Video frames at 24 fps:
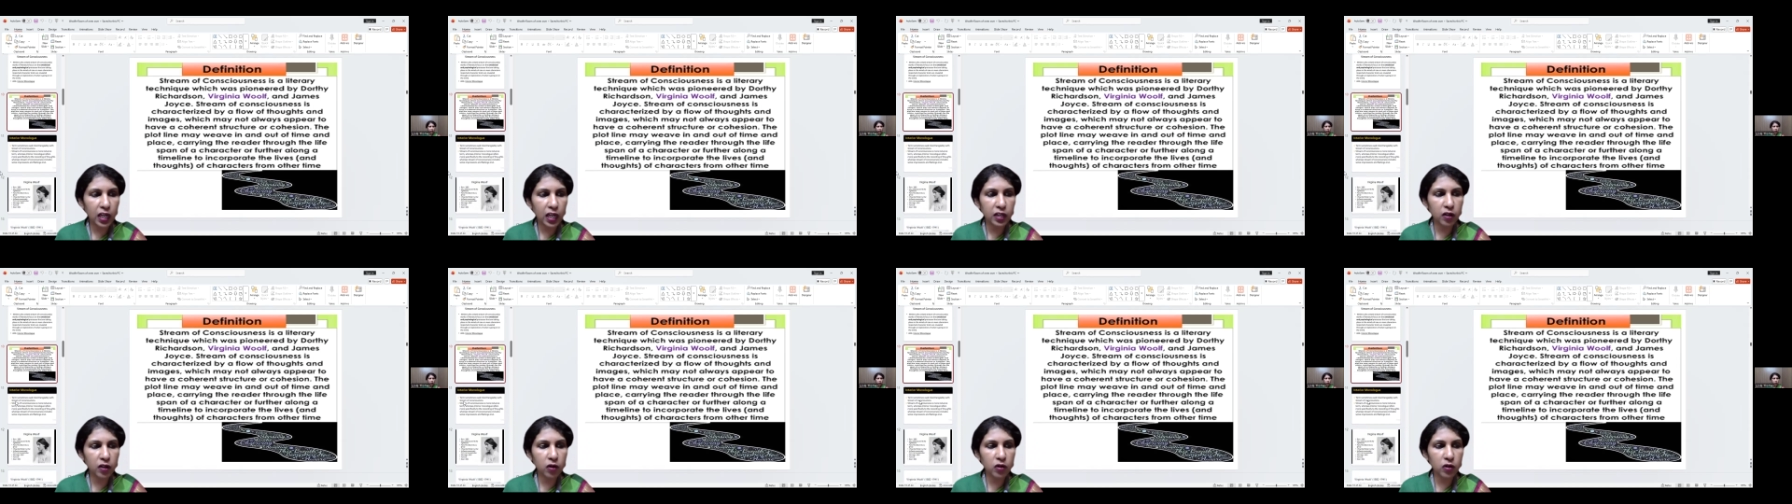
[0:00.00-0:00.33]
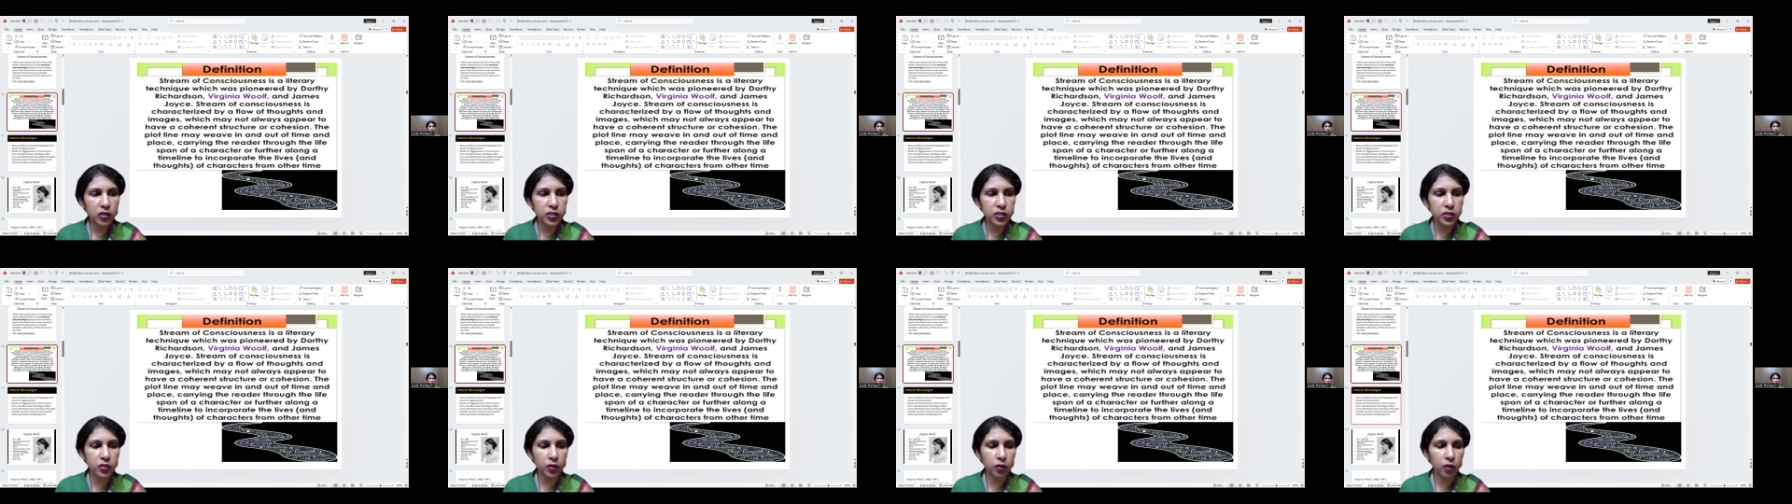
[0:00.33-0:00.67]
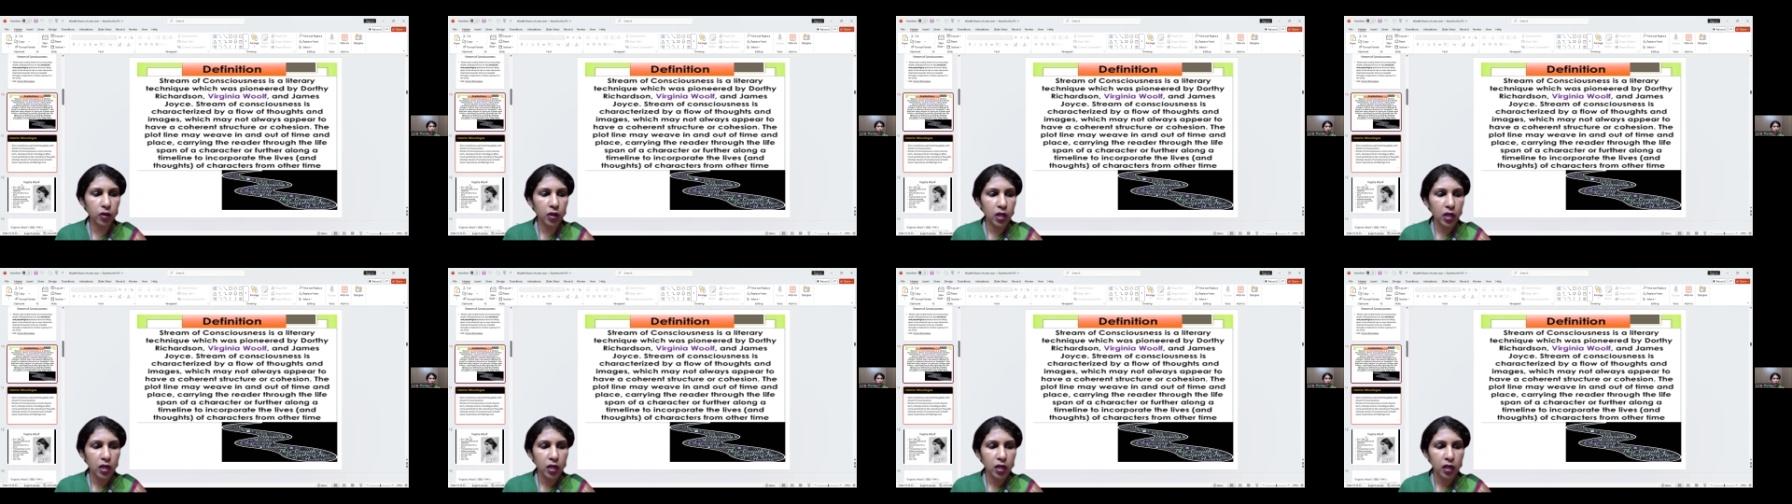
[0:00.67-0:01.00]
And
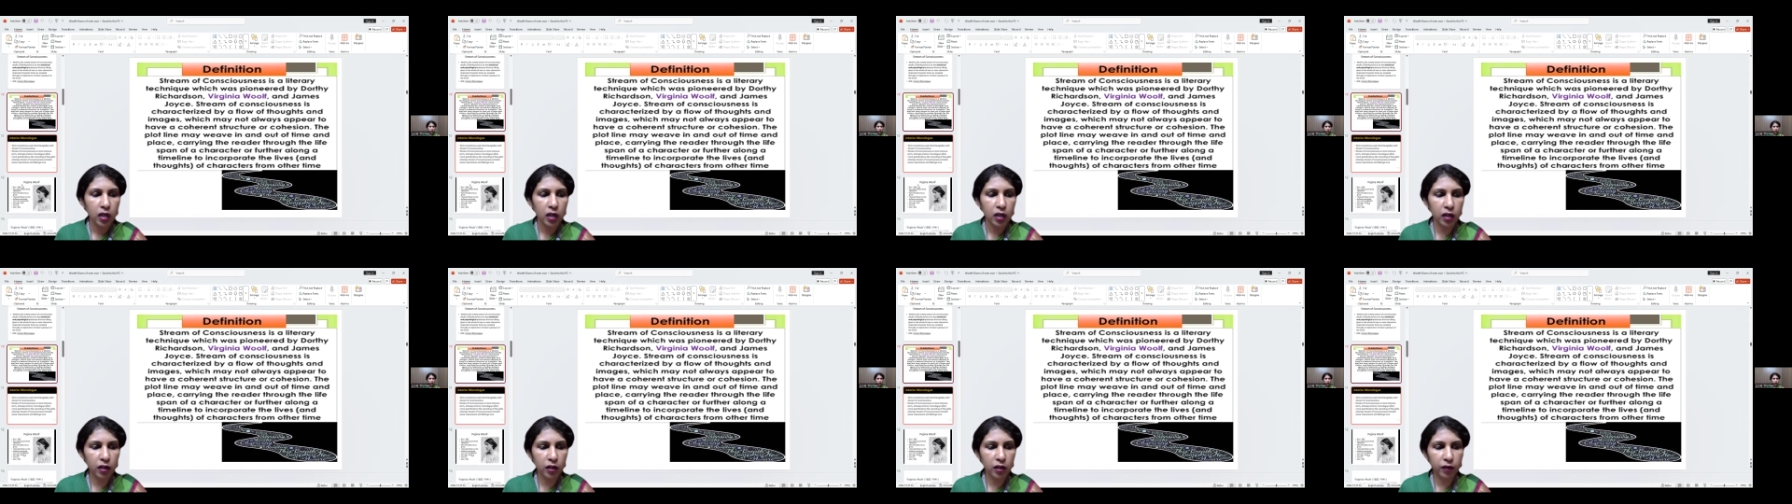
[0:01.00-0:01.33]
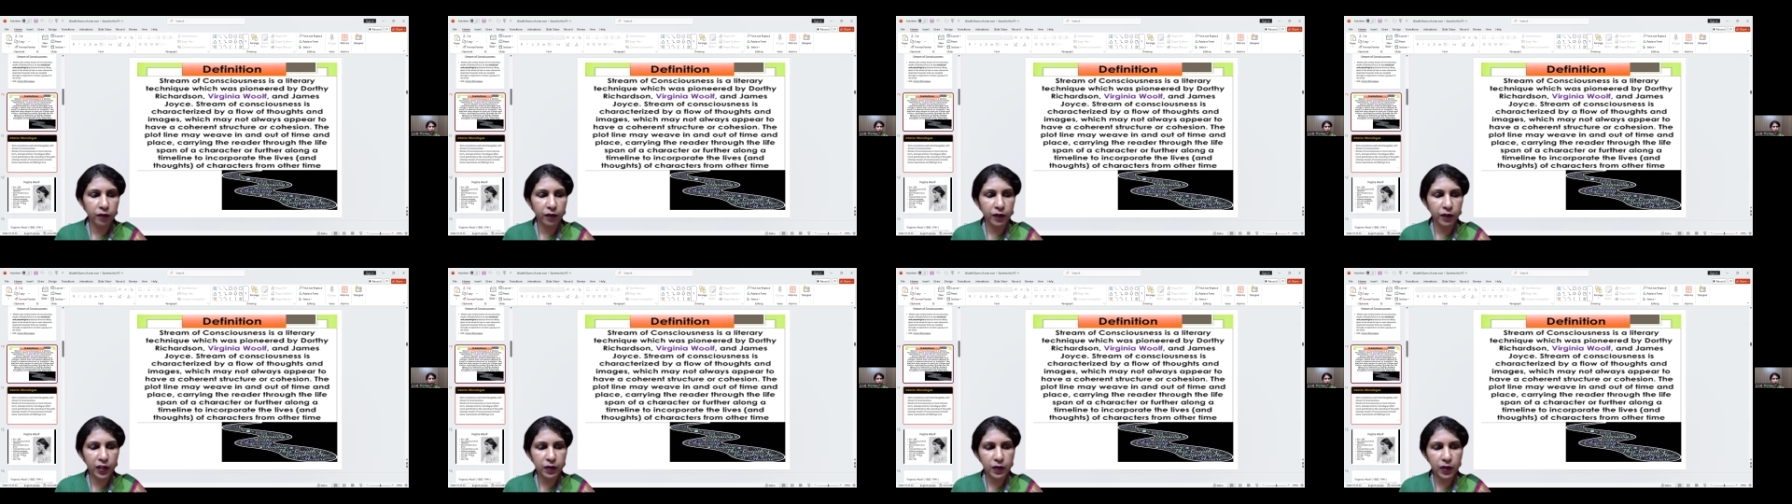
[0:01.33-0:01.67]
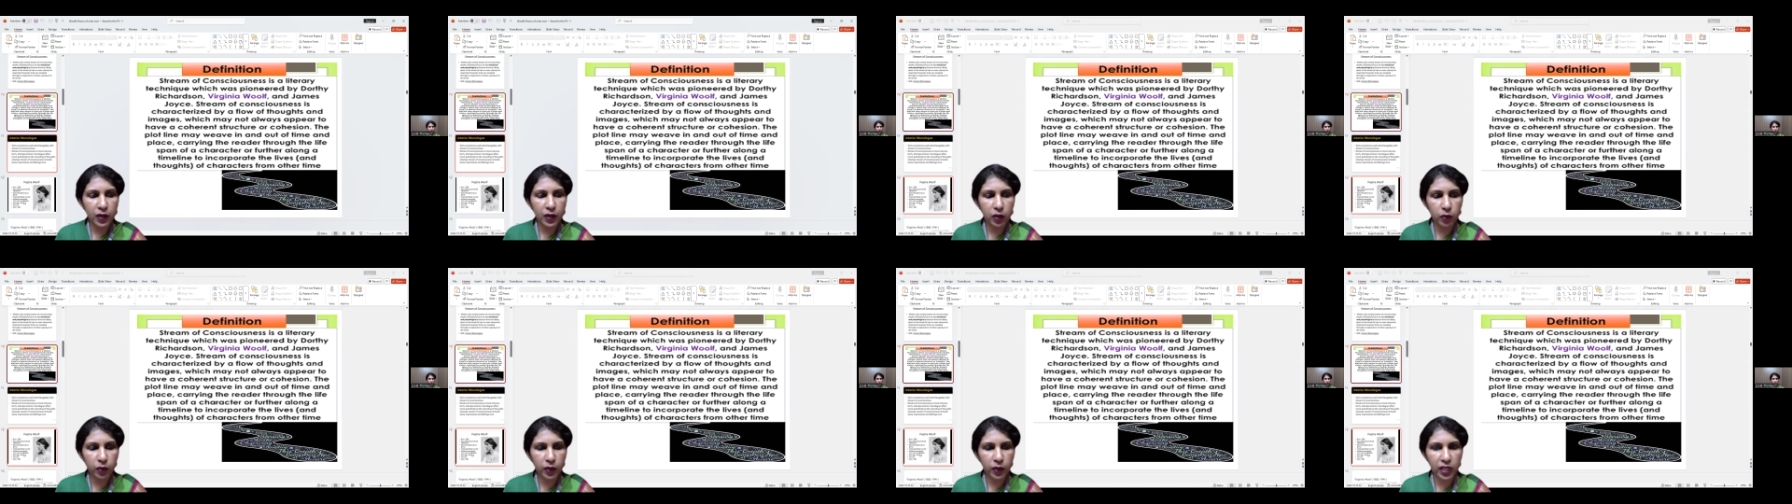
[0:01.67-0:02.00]
also, when
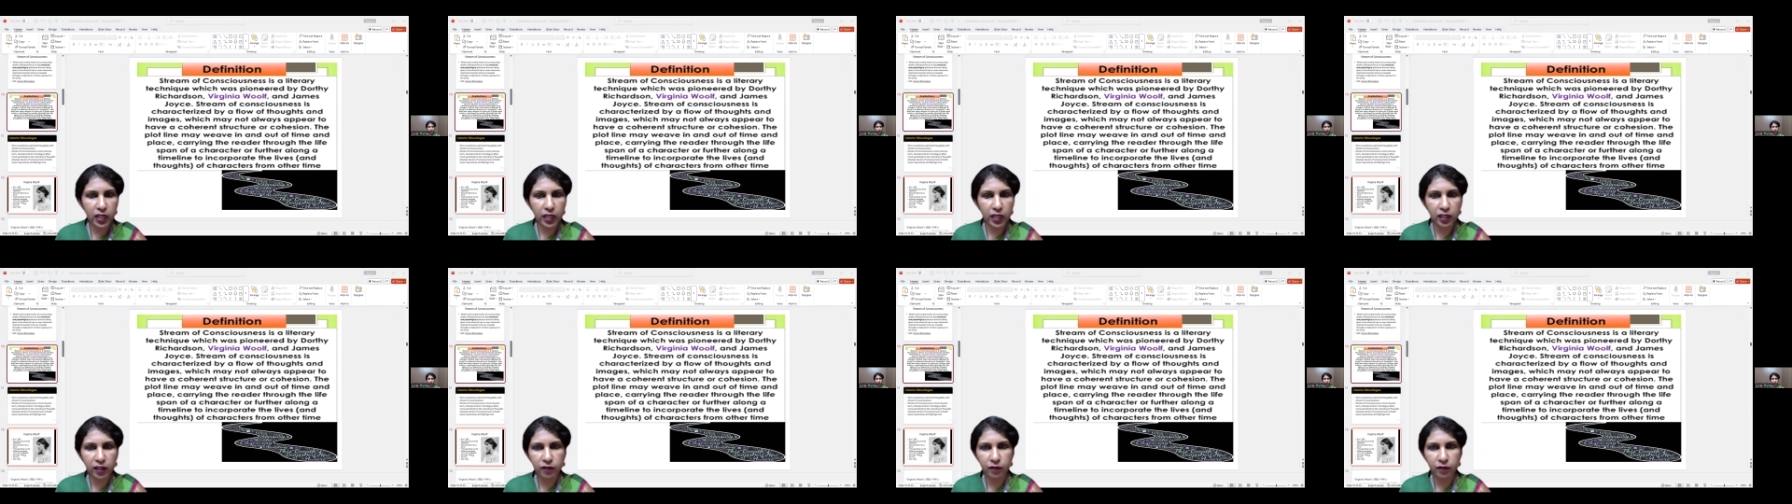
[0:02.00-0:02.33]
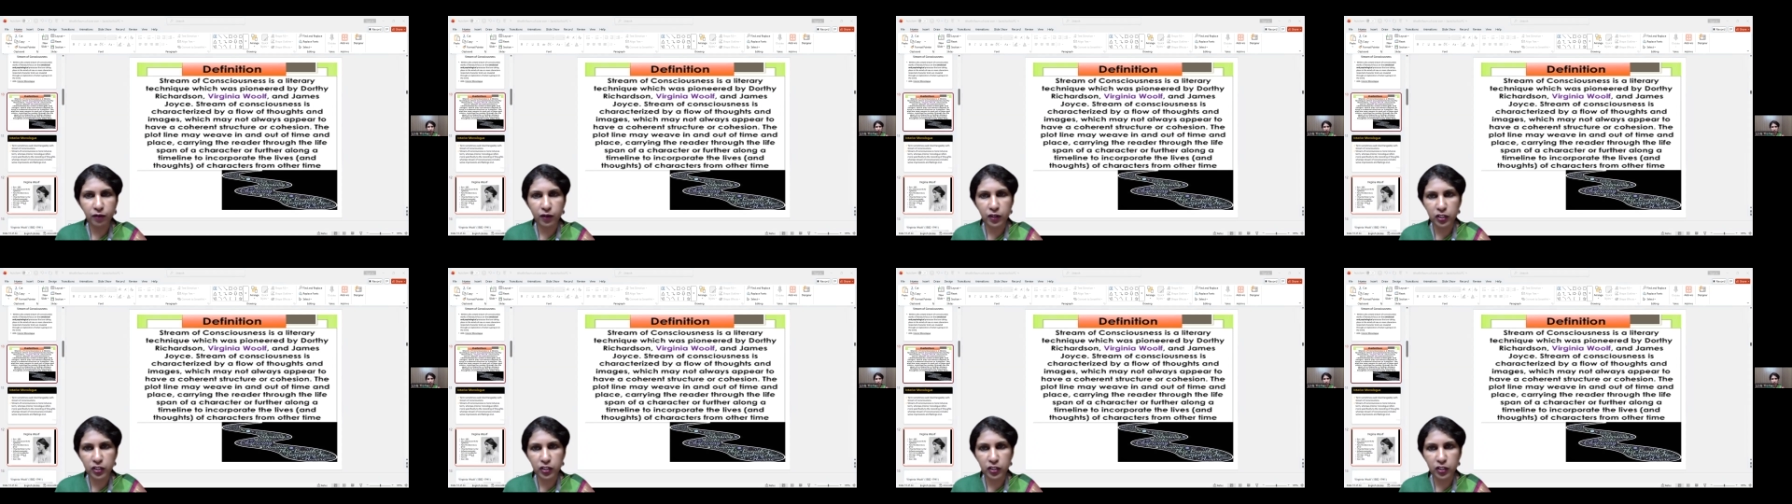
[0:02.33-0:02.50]
you're looking at